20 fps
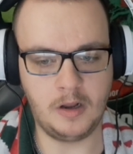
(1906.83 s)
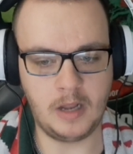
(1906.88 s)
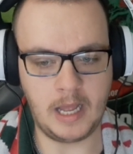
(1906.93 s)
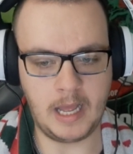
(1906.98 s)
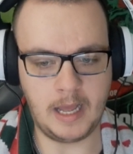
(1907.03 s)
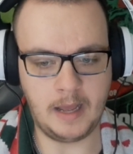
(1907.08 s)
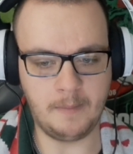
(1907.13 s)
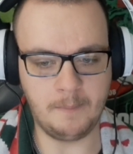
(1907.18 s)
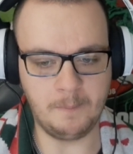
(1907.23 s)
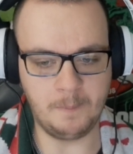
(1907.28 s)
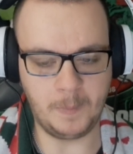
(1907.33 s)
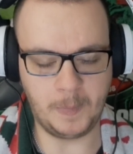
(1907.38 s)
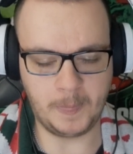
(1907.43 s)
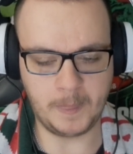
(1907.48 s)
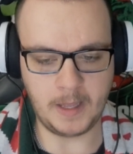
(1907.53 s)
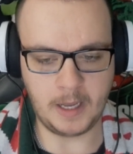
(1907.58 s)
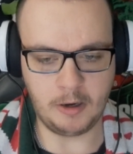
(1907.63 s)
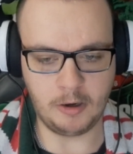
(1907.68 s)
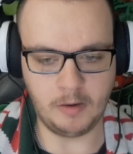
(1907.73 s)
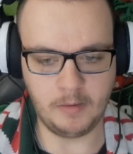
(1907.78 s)
and
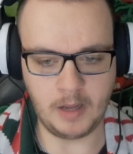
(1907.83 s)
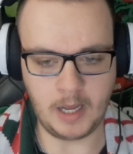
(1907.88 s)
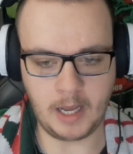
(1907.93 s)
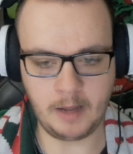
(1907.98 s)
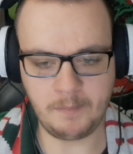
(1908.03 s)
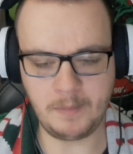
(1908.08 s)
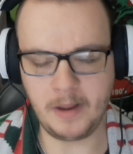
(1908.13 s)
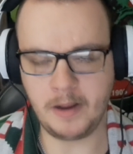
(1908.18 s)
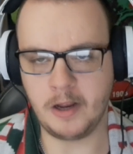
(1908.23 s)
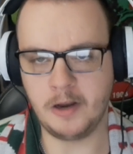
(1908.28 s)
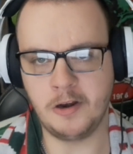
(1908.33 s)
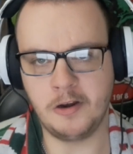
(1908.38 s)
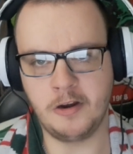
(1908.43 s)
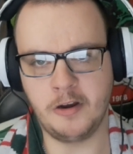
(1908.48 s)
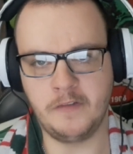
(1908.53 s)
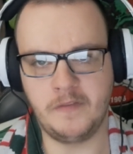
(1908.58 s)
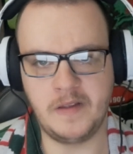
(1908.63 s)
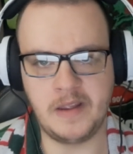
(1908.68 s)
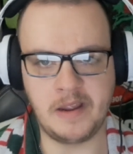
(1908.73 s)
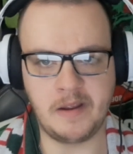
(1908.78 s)
halfback. I don't
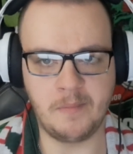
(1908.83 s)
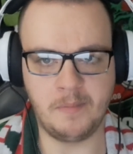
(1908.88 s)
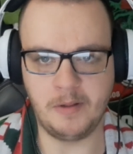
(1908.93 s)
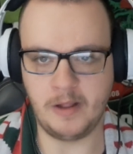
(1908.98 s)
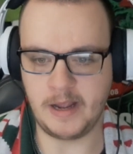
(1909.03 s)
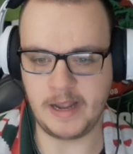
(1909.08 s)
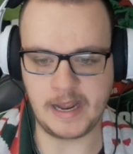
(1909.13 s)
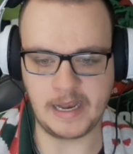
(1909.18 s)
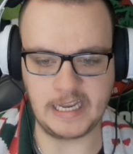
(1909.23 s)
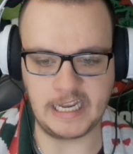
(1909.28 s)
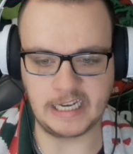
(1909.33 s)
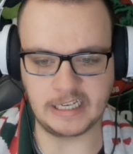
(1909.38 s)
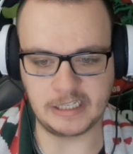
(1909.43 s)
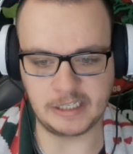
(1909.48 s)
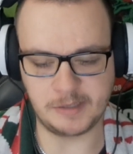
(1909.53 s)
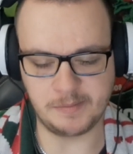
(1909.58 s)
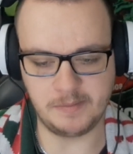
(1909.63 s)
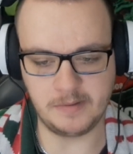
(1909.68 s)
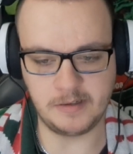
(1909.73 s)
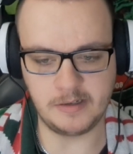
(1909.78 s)
know if he could play any other
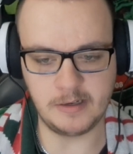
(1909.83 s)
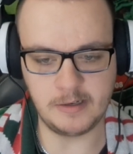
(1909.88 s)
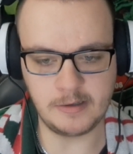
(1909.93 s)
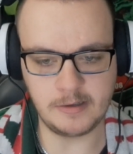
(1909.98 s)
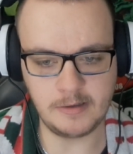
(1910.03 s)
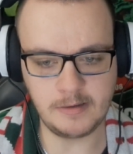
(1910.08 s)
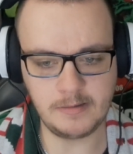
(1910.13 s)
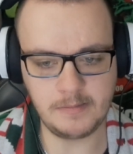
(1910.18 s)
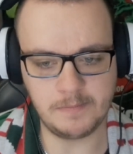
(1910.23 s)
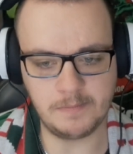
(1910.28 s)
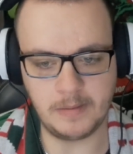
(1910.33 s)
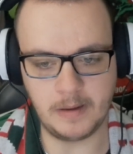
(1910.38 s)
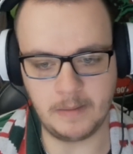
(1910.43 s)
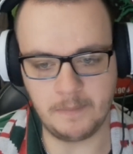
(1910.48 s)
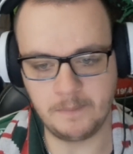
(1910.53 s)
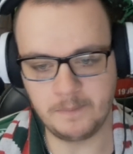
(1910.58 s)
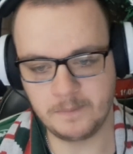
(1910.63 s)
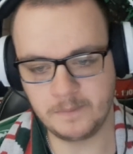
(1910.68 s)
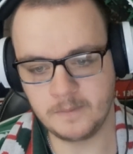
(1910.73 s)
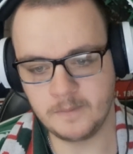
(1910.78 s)
position,
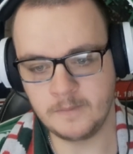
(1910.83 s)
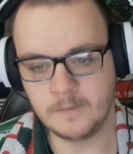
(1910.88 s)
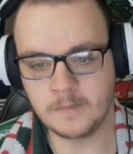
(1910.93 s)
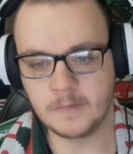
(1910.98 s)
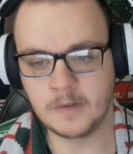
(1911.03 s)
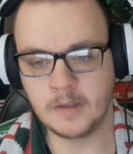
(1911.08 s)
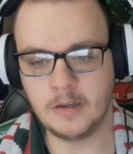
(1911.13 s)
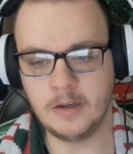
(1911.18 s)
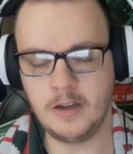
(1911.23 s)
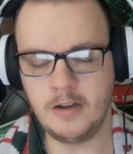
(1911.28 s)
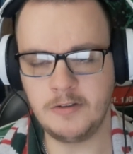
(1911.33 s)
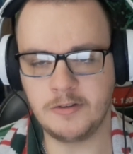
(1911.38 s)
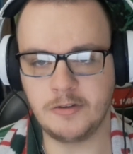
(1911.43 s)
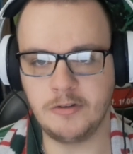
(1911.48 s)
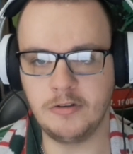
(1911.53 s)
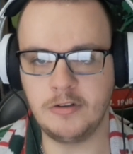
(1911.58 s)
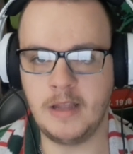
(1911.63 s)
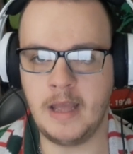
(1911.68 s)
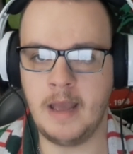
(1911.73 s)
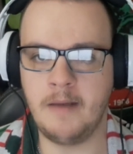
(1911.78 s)
but it's
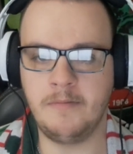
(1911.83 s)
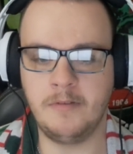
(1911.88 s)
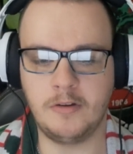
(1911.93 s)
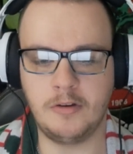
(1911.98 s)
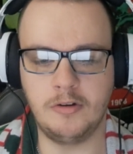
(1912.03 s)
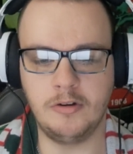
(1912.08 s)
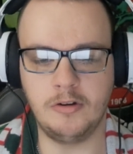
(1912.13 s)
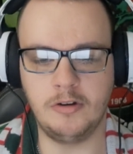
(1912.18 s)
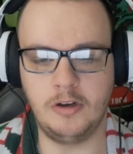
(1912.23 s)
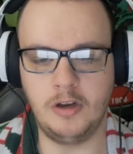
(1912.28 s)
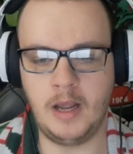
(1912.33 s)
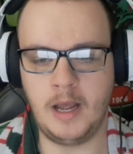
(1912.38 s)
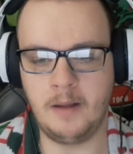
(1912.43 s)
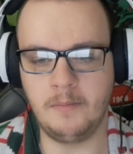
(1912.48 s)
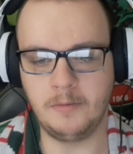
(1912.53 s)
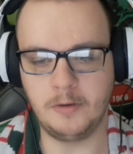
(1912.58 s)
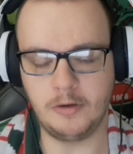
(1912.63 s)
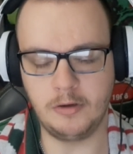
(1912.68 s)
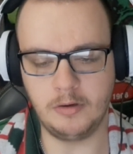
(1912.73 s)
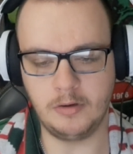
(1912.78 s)
good to have
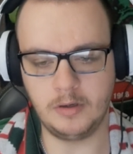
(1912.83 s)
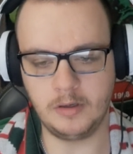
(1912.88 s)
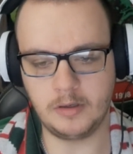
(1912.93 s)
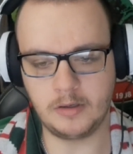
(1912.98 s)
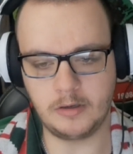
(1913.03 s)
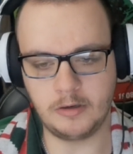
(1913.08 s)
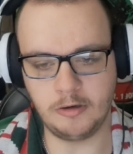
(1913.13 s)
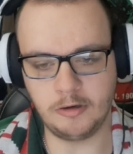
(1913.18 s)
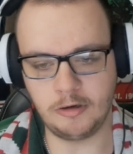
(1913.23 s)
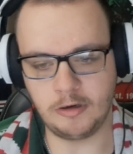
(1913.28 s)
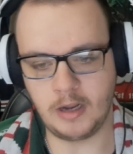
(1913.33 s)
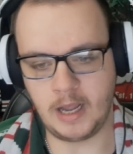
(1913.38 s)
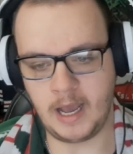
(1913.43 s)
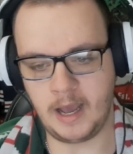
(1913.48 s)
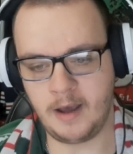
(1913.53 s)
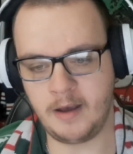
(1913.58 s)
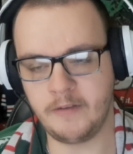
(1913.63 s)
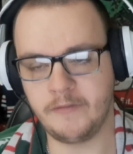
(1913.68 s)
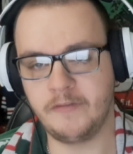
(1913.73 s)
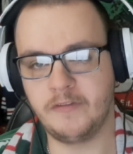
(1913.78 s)
a good
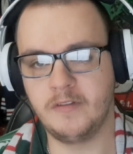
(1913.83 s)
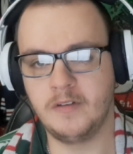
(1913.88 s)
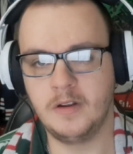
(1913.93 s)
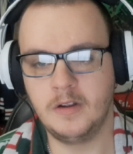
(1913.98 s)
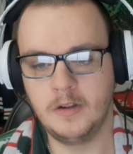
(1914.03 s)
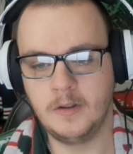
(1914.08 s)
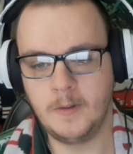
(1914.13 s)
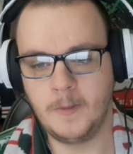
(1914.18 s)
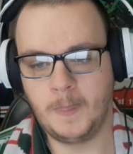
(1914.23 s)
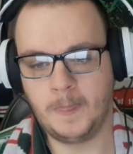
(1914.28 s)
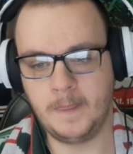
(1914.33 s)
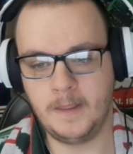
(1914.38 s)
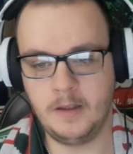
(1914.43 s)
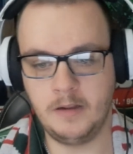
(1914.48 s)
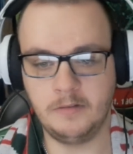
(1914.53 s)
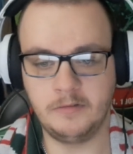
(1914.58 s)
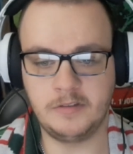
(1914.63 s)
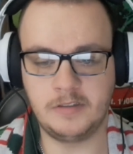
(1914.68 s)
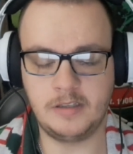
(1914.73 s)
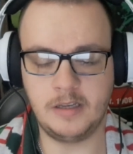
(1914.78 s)
half,
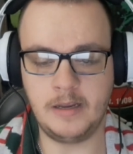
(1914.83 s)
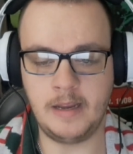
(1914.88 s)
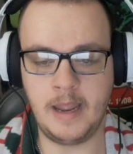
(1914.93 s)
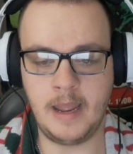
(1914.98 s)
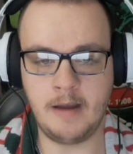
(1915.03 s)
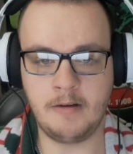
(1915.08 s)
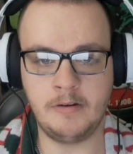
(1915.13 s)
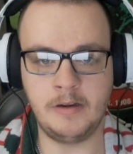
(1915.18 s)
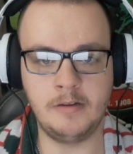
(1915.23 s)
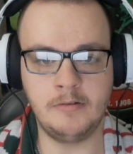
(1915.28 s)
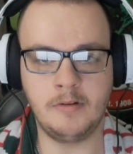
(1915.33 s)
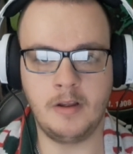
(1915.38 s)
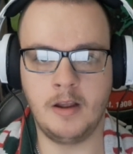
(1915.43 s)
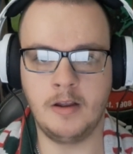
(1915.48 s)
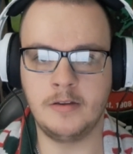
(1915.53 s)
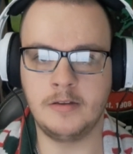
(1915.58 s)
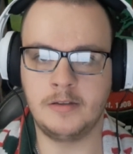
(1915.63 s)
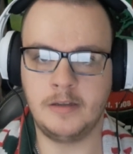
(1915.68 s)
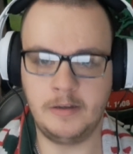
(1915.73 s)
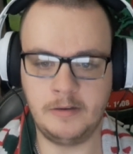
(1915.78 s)
and we'll see how he
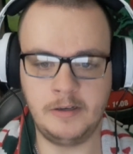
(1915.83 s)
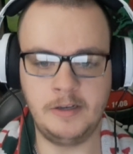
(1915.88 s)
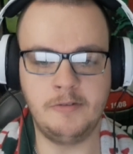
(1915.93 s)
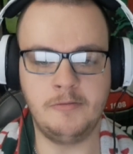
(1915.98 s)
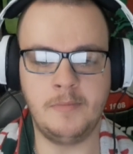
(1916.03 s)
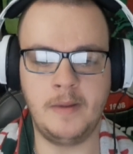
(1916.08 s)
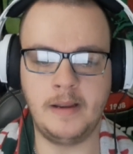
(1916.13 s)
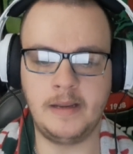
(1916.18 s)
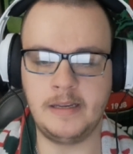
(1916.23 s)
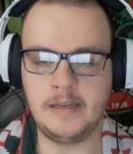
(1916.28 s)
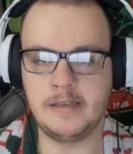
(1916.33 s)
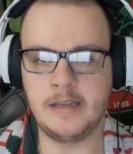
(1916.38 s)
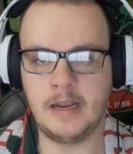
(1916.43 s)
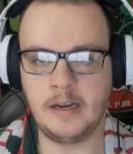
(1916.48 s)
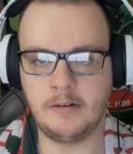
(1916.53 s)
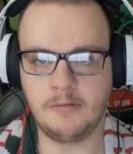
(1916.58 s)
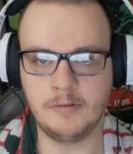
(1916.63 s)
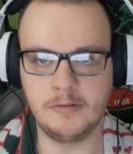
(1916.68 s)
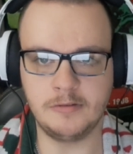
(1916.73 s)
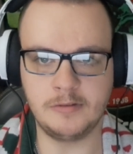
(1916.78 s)
goes. And he'll make his
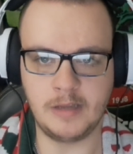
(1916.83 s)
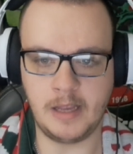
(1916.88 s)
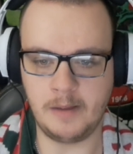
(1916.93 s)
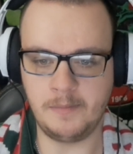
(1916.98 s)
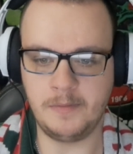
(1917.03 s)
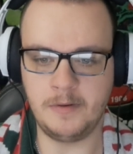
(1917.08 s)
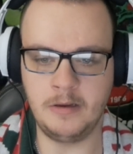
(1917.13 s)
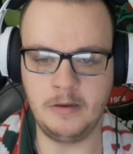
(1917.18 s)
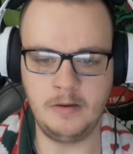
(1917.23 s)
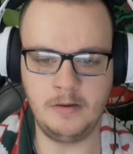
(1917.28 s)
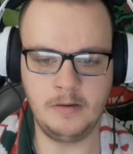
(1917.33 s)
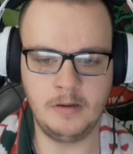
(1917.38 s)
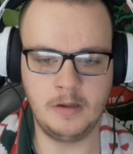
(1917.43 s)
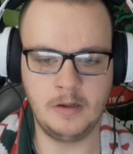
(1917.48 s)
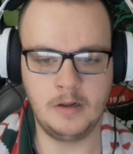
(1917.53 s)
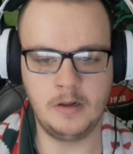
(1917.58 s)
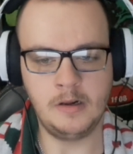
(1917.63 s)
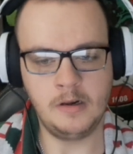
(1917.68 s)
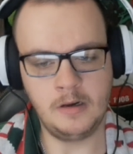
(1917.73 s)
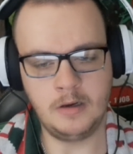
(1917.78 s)
NRL debut
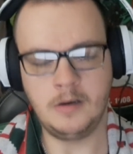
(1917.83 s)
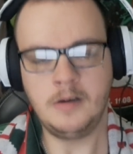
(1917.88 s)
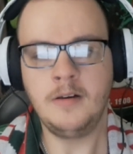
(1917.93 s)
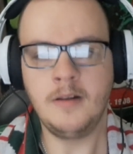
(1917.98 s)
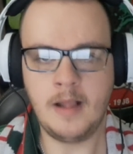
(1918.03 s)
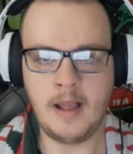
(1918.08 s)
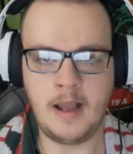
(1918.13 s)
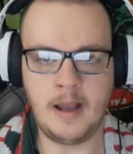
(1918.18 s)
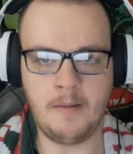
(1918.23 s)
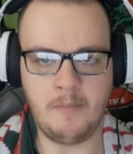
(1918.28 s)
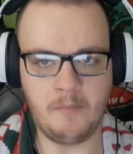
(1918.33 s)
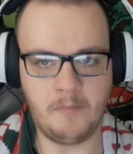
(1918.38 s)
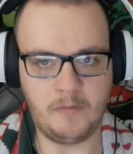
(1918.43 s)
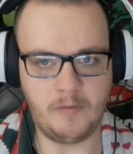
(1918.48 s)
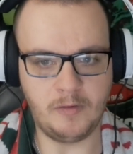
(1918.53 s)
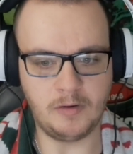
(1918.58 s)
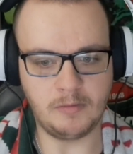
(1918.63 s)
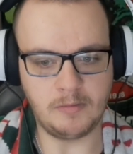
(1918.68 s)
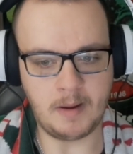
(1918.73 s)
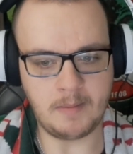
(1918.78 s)

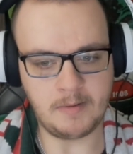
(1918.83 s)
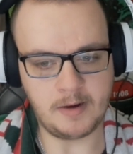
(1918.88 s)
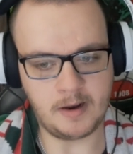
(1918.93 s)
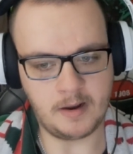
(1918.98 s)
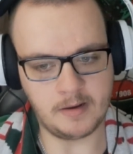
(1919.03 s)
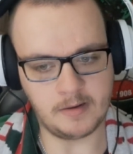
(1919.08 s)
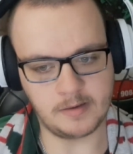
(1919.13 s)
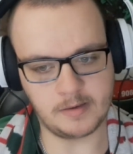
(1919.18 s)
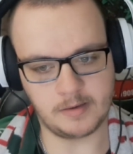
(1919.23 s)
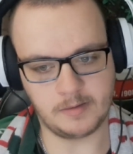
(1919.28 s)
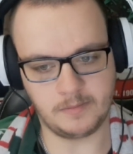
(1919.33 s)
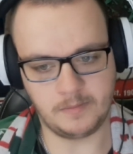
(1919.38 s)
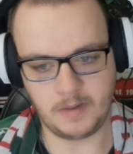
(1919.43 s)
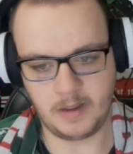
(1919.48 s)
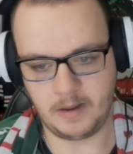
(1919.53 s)
for the Rabbitohs,